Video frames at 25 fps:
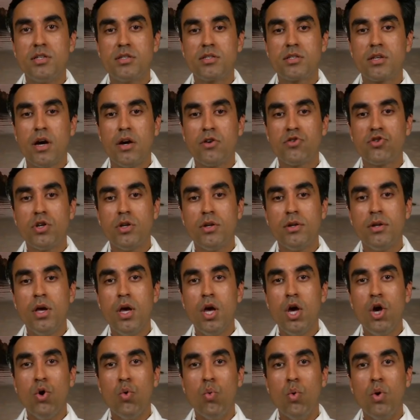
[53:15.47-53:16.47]
discussion
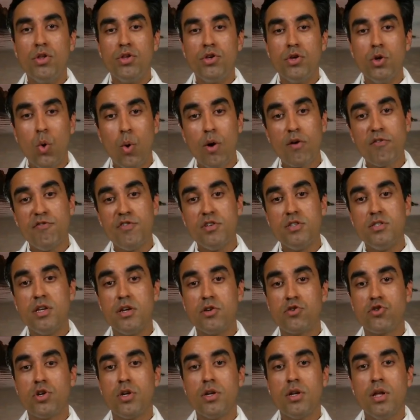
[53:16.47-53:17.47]
with your
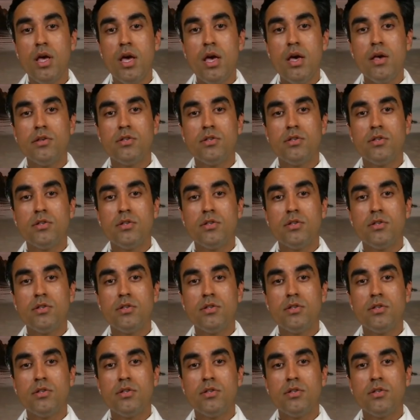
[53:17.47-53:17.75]
physician.